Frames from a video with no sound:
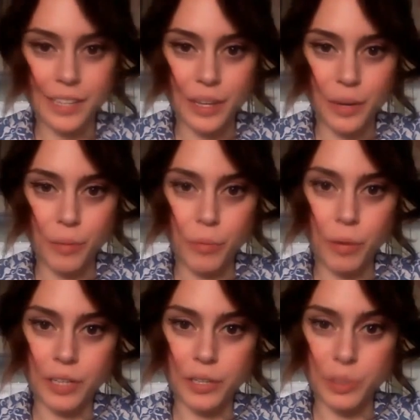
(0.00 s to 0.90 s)
what
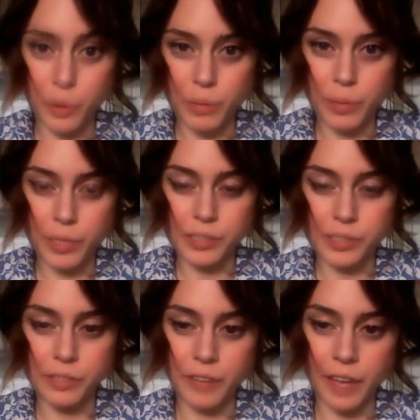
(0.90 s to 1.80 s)
your personal
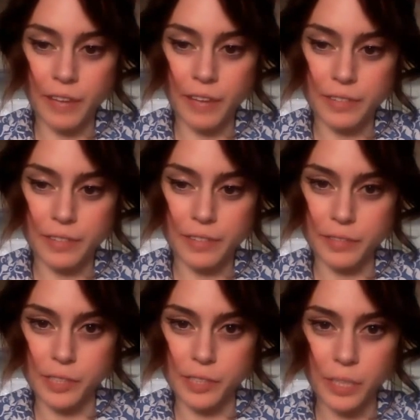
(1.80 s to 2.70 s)
5 favorite fish
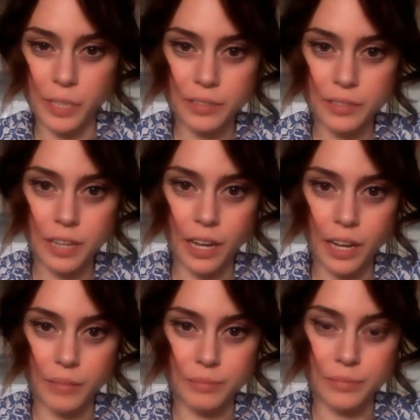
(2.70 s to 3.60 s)
were.
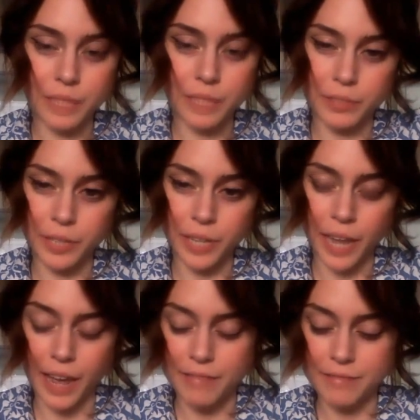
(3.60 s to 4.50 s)
If you could
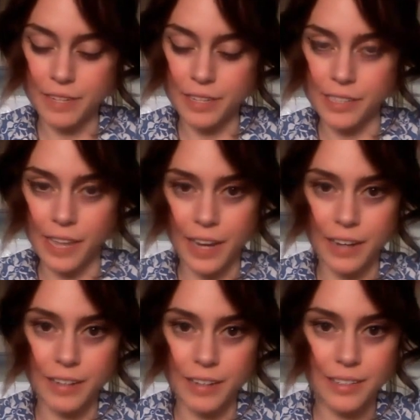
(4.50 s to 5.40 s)
have a tank
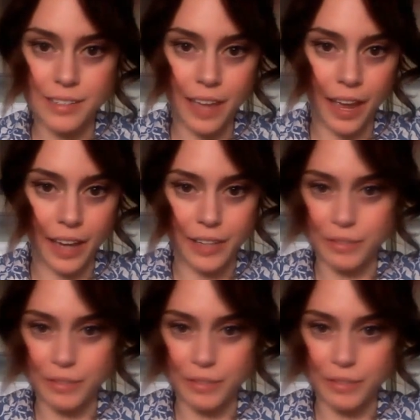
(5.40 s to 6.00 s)
and you had